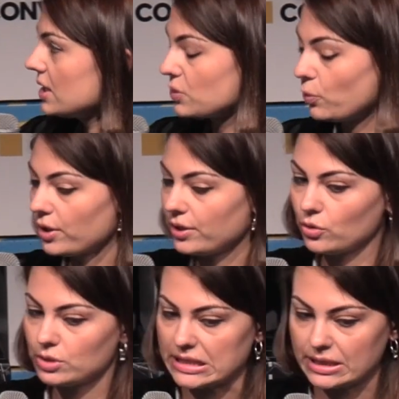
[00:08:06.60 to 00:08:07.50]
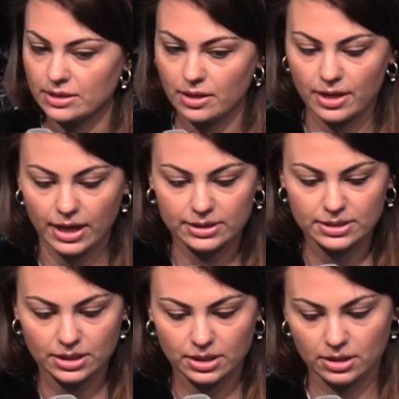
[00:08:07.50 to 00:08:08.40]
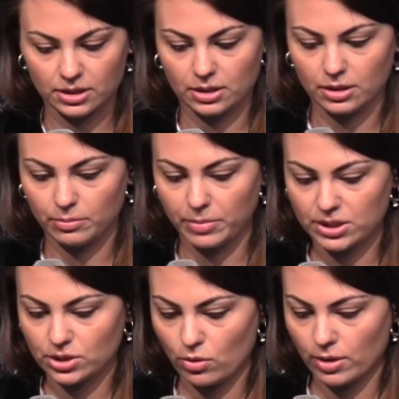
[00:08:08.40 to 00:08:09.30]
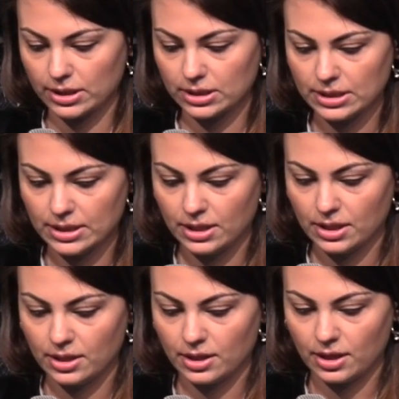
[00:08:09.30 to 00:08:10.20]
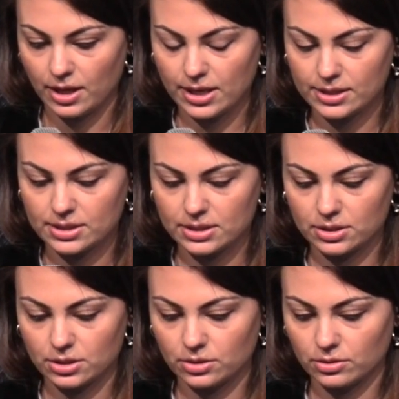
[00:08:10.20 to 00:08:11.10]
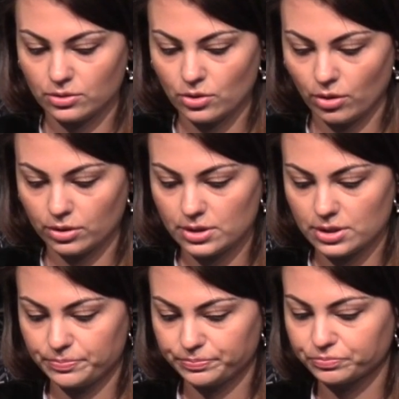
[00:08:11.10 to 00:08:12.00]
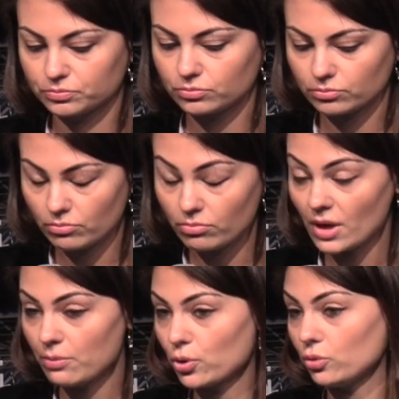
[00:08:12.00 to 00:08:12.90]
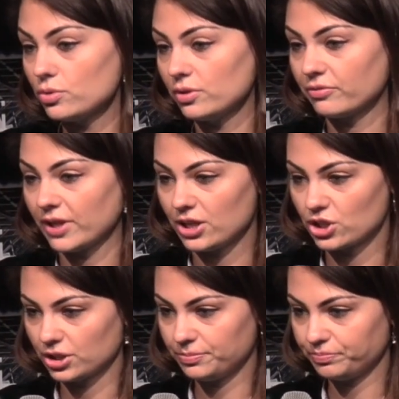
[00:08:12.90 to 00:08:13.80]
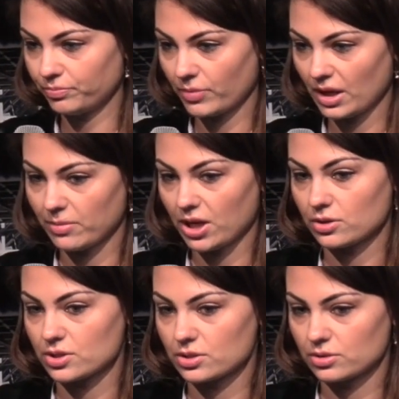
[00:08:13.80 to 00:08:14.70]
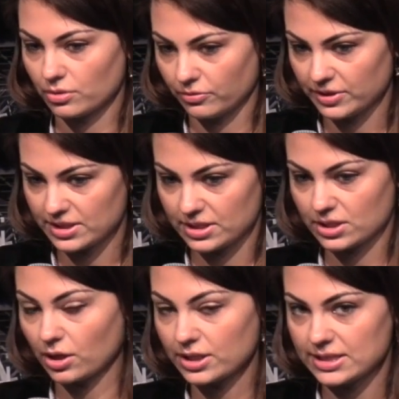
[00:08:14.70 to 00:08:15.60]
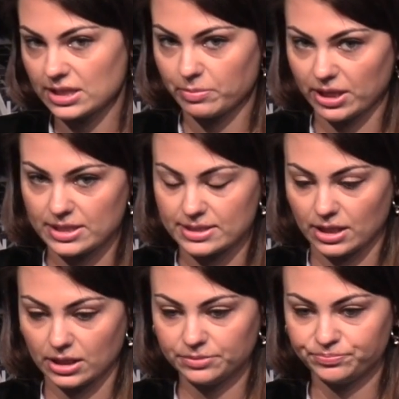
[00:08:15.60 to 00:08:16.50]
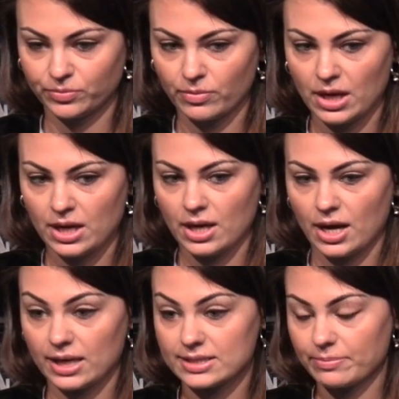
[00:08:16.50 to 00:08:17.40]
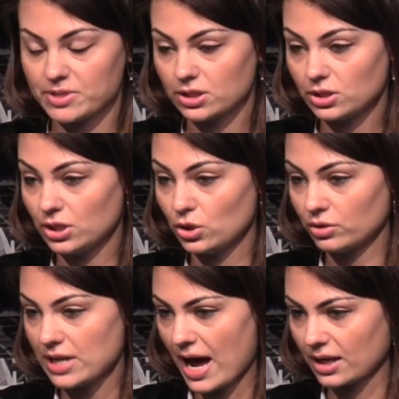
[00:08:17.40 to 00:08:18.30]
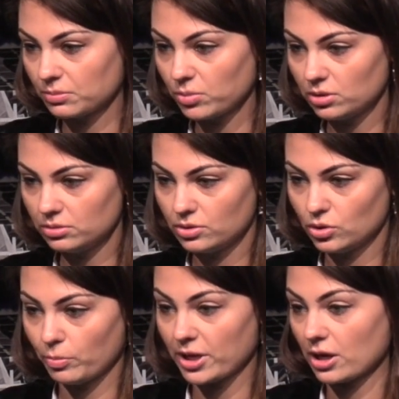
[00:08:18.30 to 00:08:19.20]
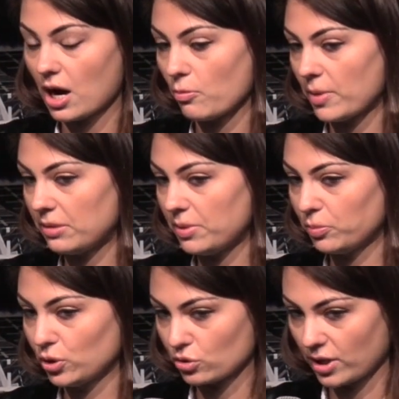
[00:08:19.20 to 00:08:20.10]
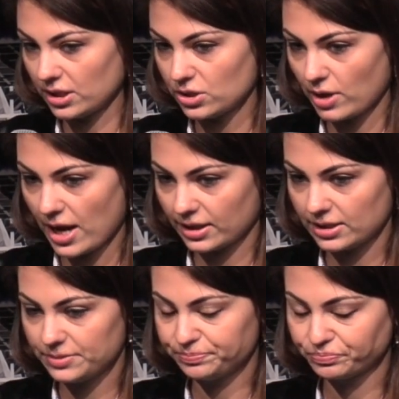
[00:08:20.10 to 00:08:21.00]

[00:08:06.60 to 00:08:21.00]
It's worth noting that Bitcoin is not prone to inflation because of its scarcity by design. It's absolutely not hackable, no matter how many people try to hack it.